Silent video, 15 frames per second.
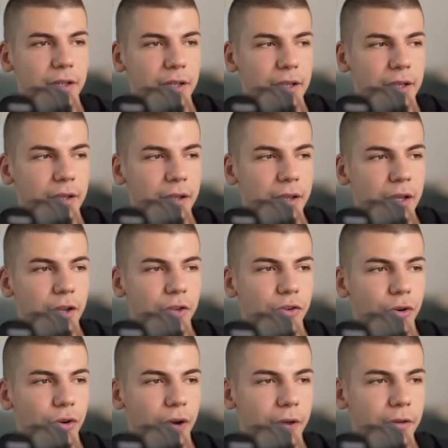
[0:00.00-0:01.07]
link.
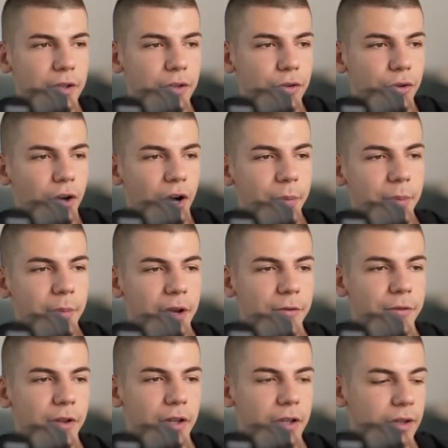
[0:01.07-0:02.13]
So I will need to copy my
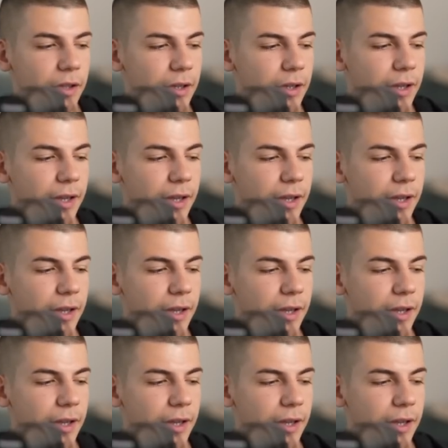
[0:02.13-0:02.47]
affiliate link